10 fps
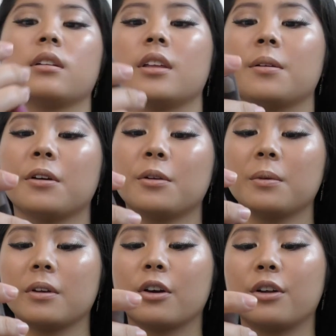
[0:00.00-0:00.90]
I'm
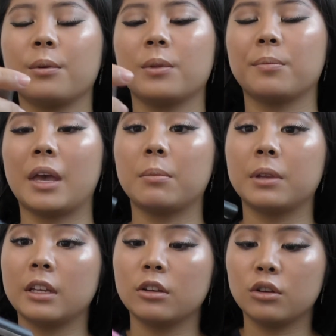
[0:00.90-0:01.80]
going to go with the
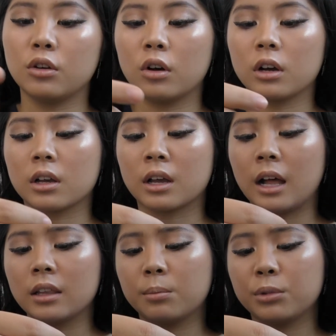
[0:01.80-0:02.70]
Maybelline New York
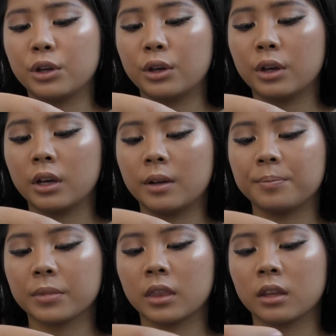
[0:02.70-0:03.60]
Color Blur,
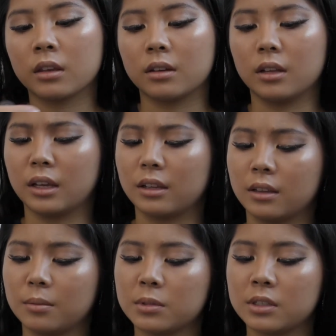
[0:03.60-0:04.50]
like
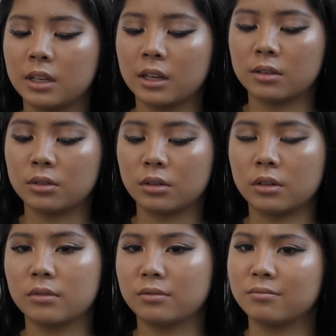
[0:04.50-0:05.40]
lipstick sort
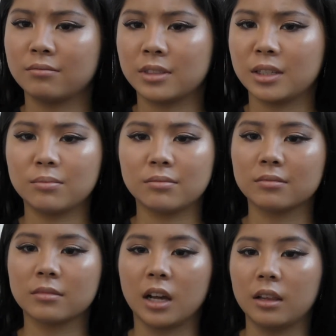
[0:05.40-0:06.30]
of lip
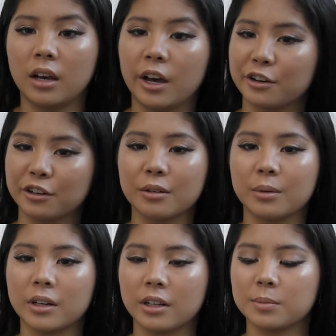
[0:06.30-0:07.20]
color, I don't know
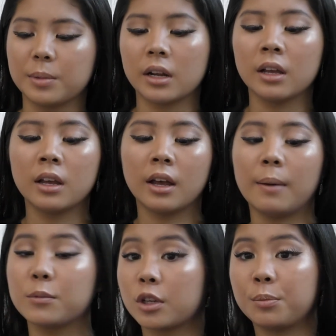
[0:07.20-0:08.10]
what it is, but
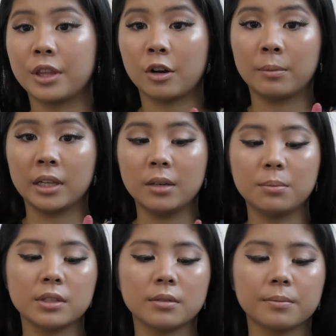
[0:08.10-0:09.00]
I'm just going to put that on my lips.